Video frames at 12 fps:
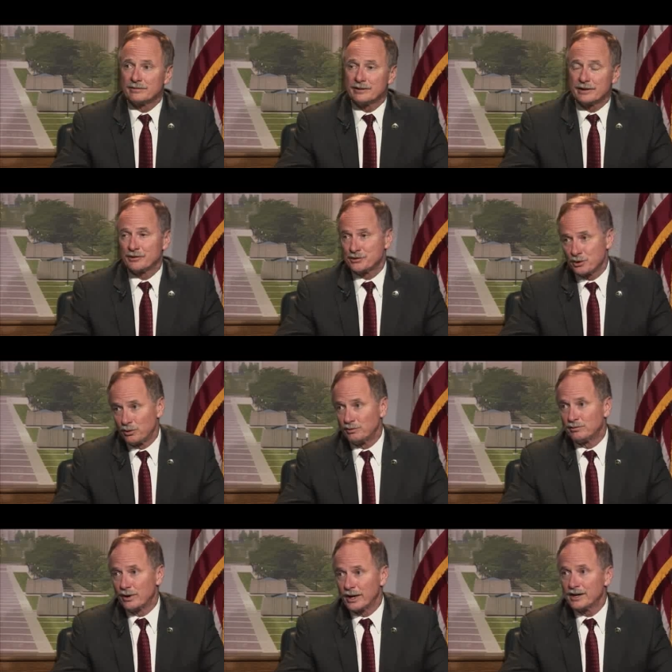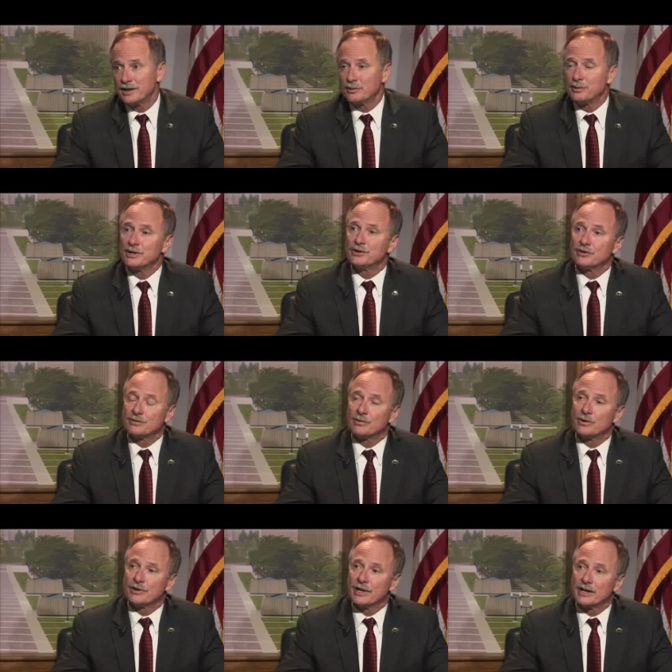Now there's a whole variety of reasons
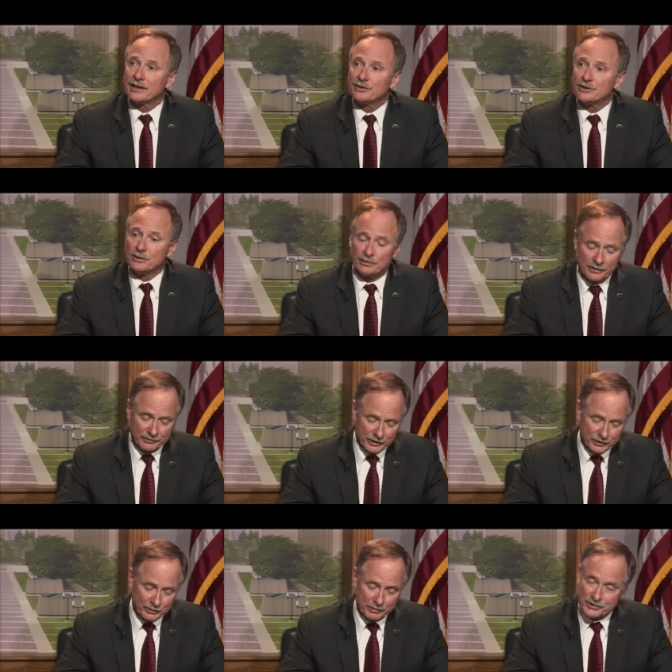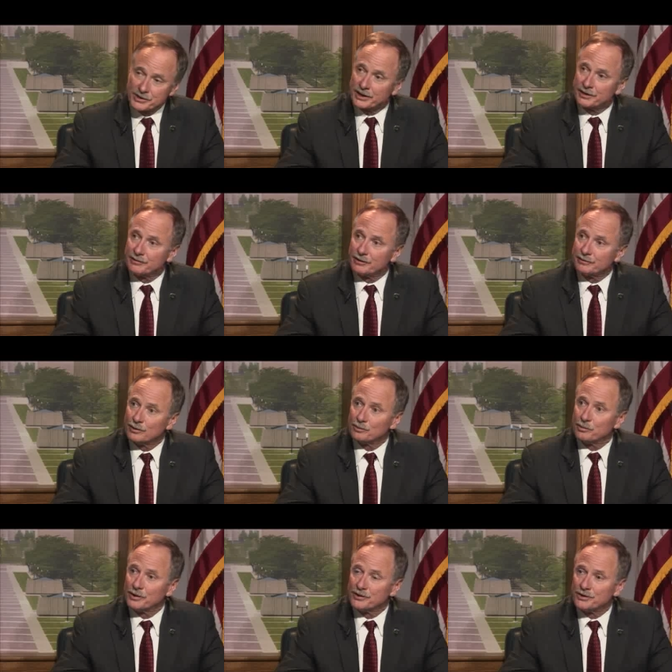for that. As you know, 52% of the
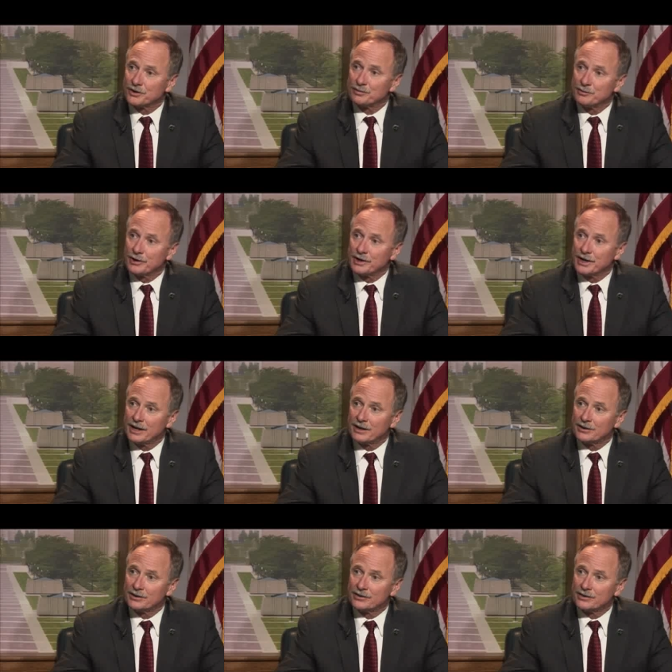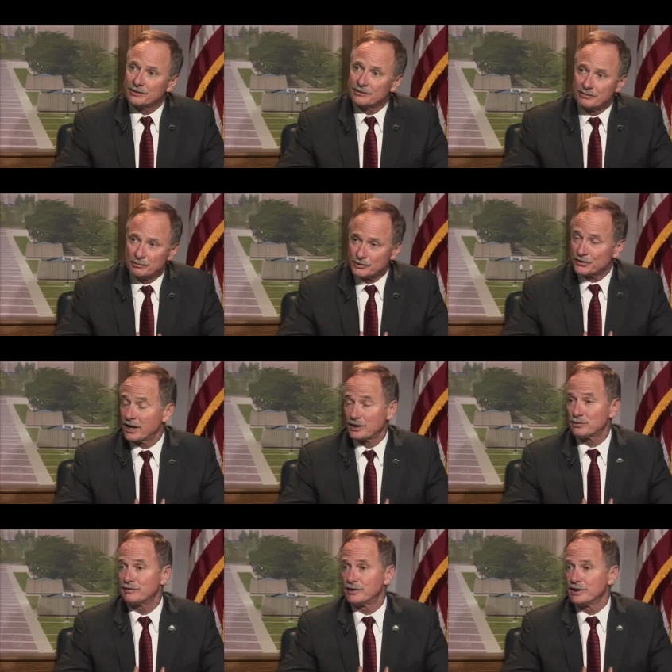4.6 million acres was tax
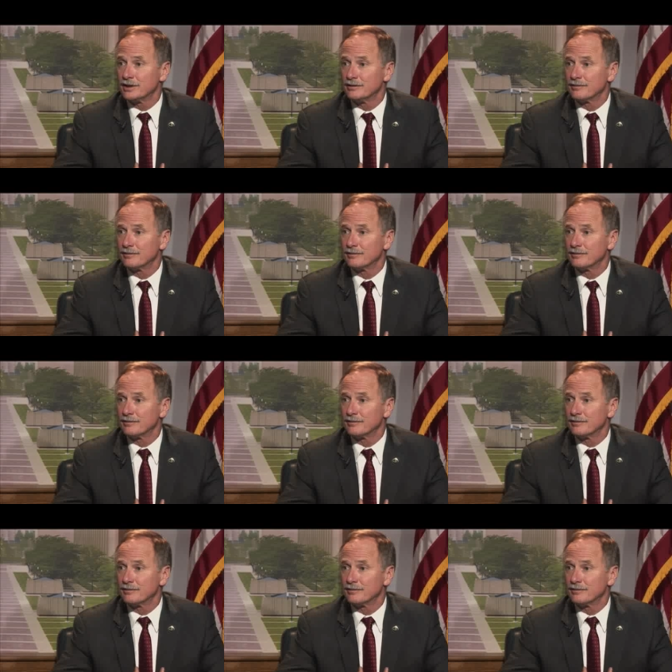reverted.